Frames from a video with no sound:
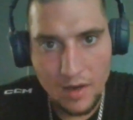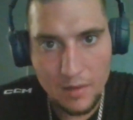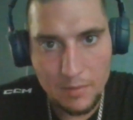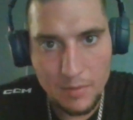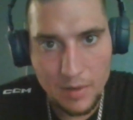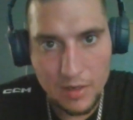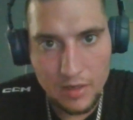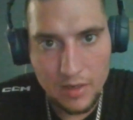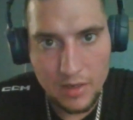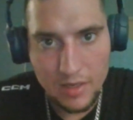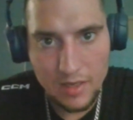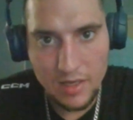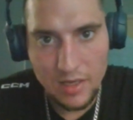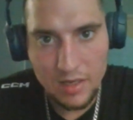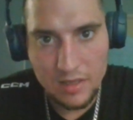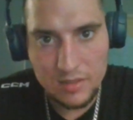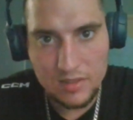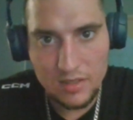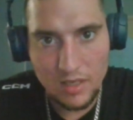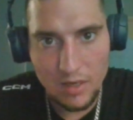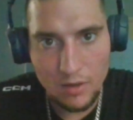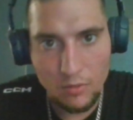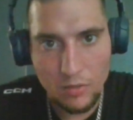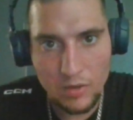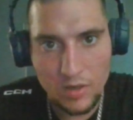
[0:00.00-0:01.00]
I can't
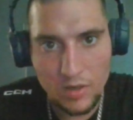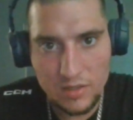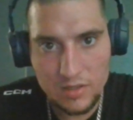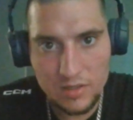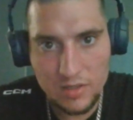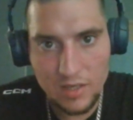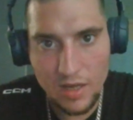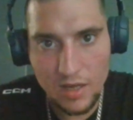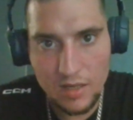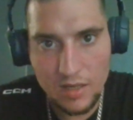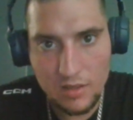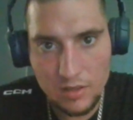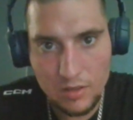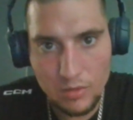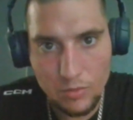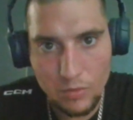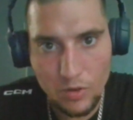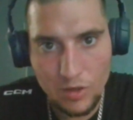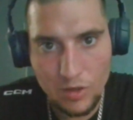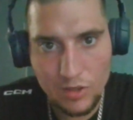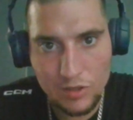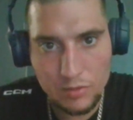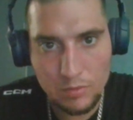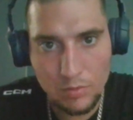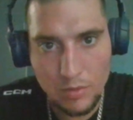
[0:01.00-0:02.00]
say what exactly it
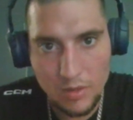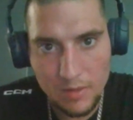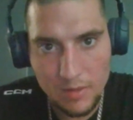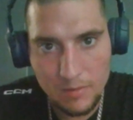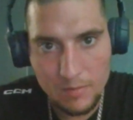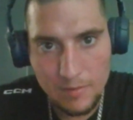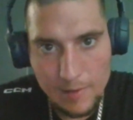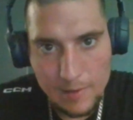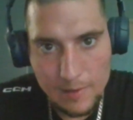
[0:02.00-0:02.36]
was, but